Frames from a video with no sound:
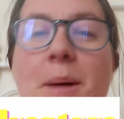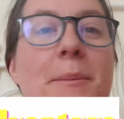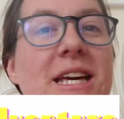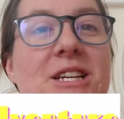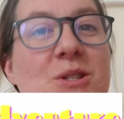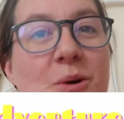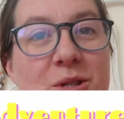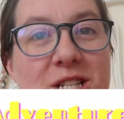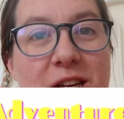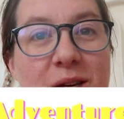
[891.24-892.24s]
be
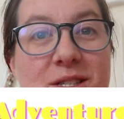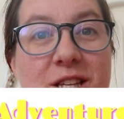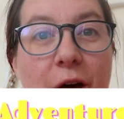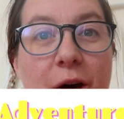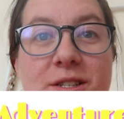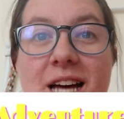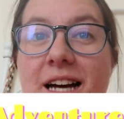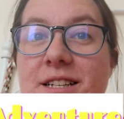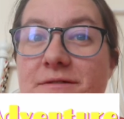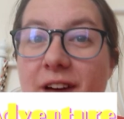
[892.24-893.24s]
sure to use the code
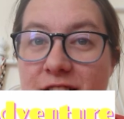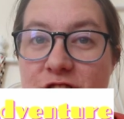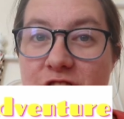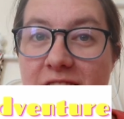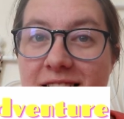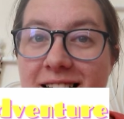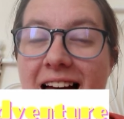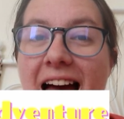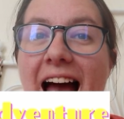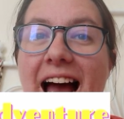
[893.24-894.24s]
ADVENTURE
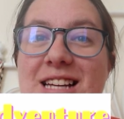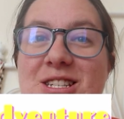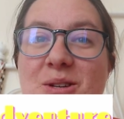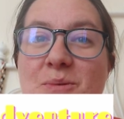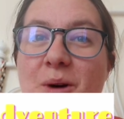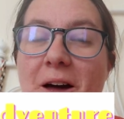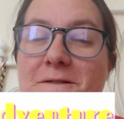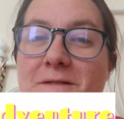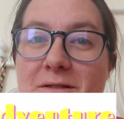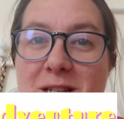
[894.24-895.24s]
and you will
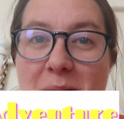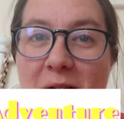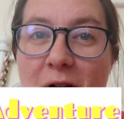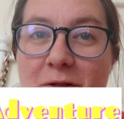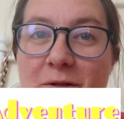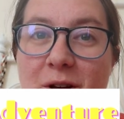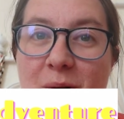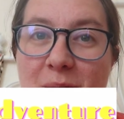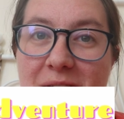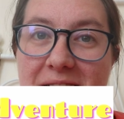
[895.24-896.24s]
get 50p off
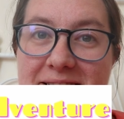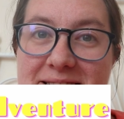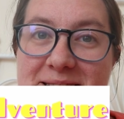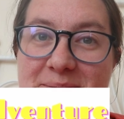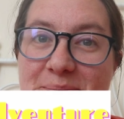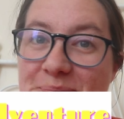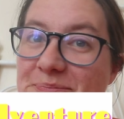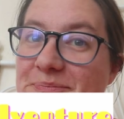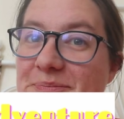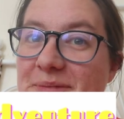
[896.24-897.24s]
your class.
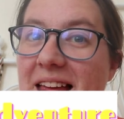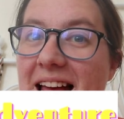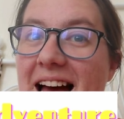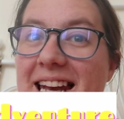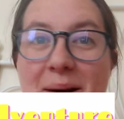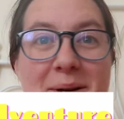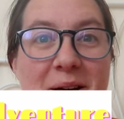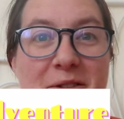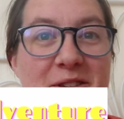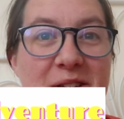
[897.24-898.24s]
Let me
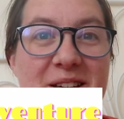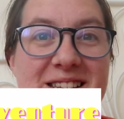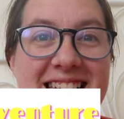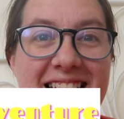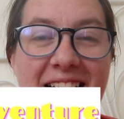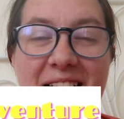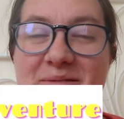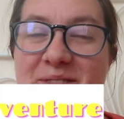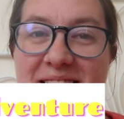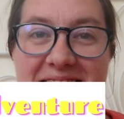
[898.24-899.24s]
know if you use it.
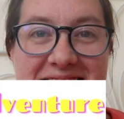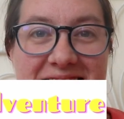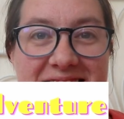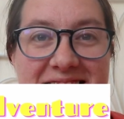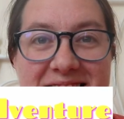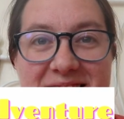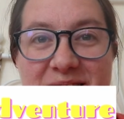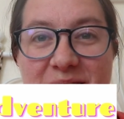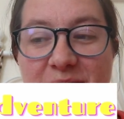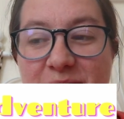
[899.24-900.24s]
I'm really excited
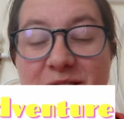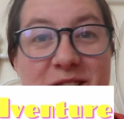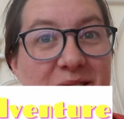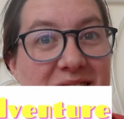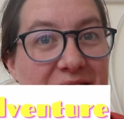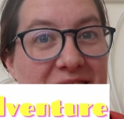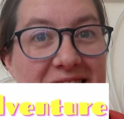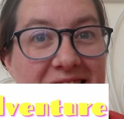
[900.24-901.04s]
for Charles to have another